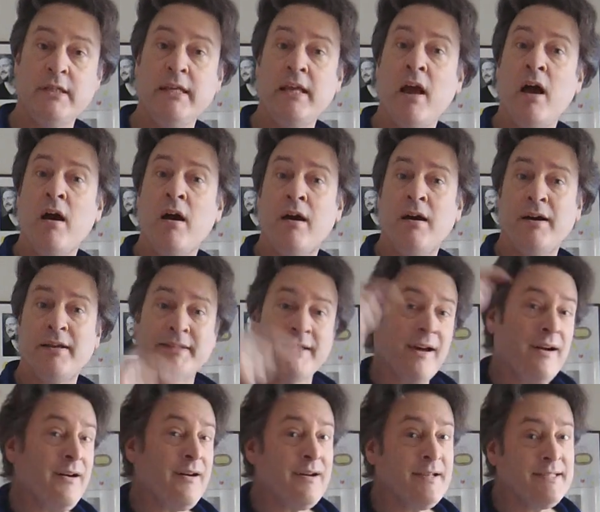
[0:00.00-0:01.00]
ya
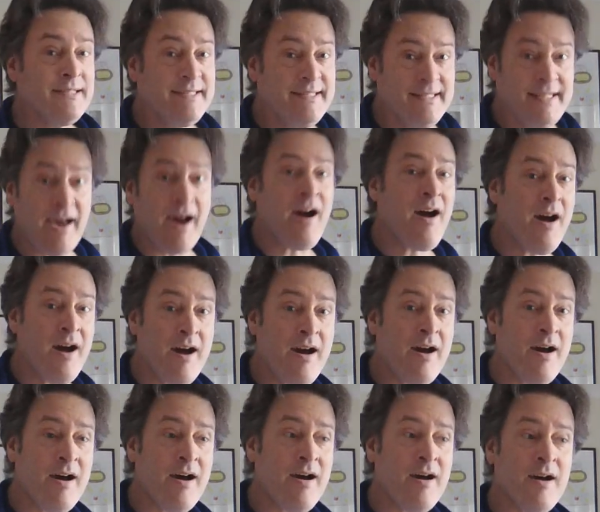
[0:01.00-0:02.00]
da
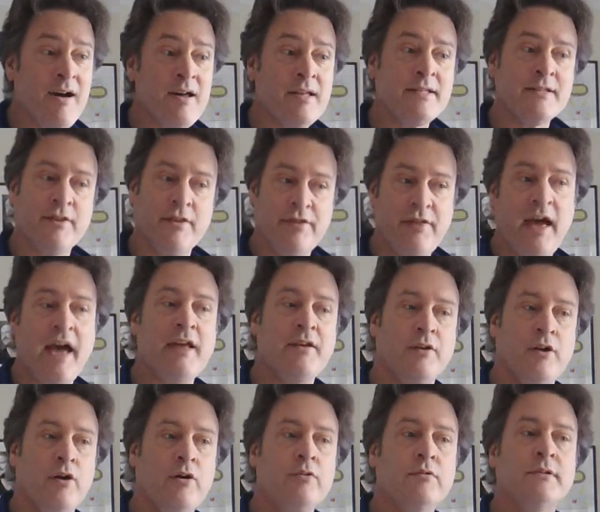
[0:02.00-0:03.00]
da to that
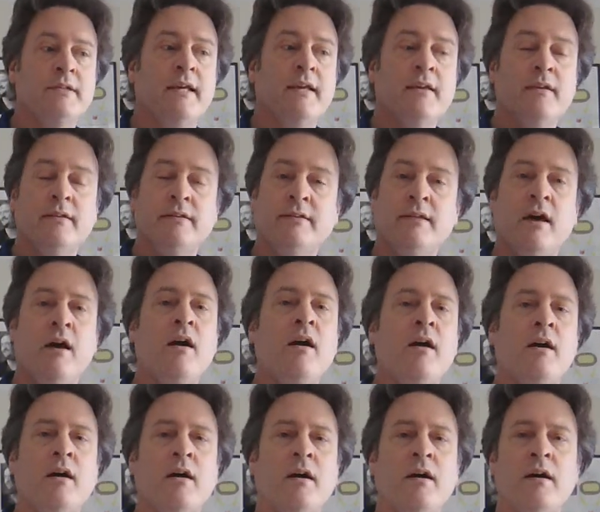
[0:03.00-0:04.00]
note,
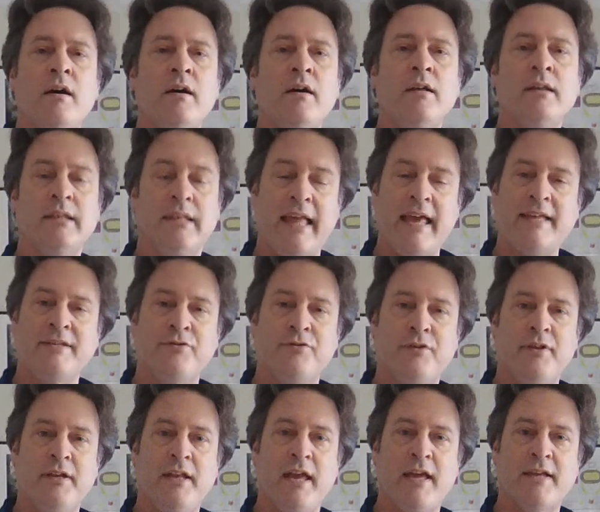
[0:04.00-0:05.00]
da, less on
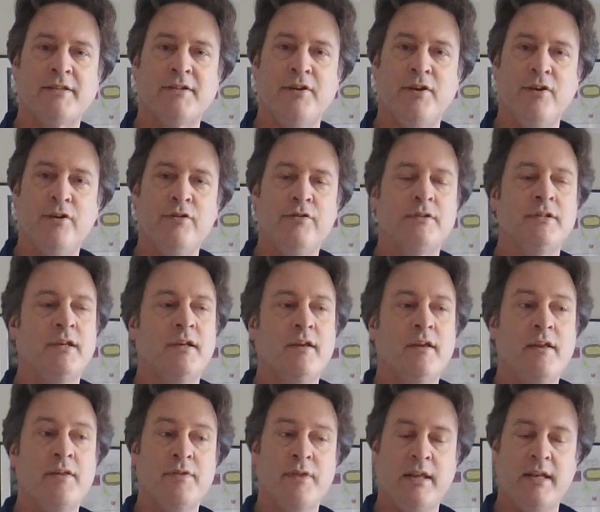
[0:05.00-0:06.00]
the next note,
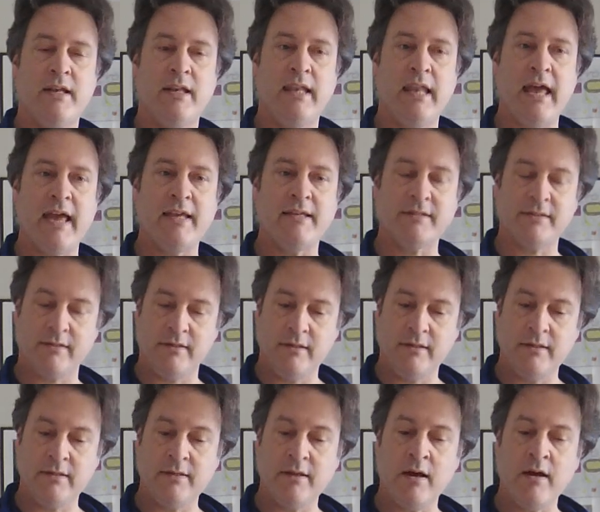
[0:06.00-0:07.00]
then less,
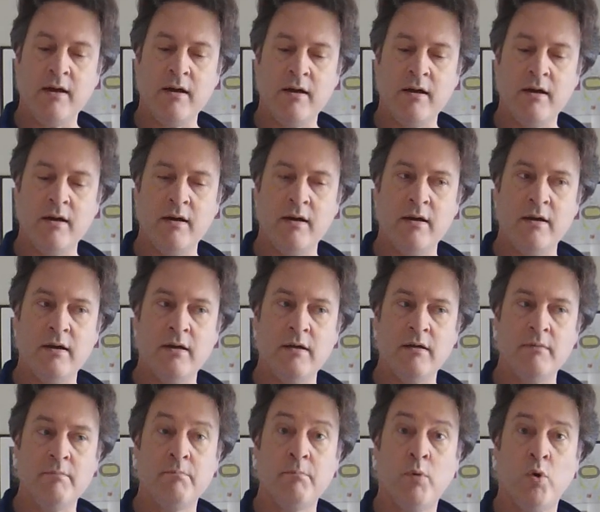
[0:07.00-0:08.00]
da,
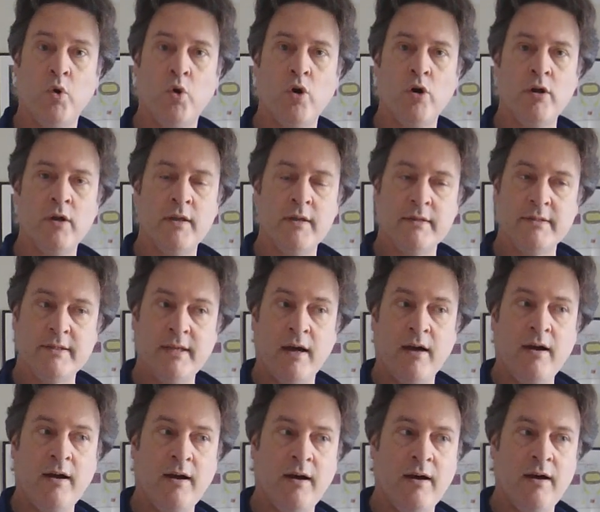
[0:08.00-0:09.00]
more,
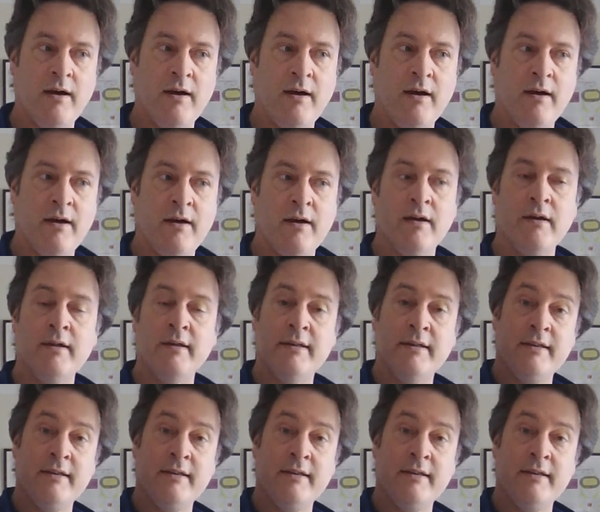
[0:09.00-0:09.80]
da,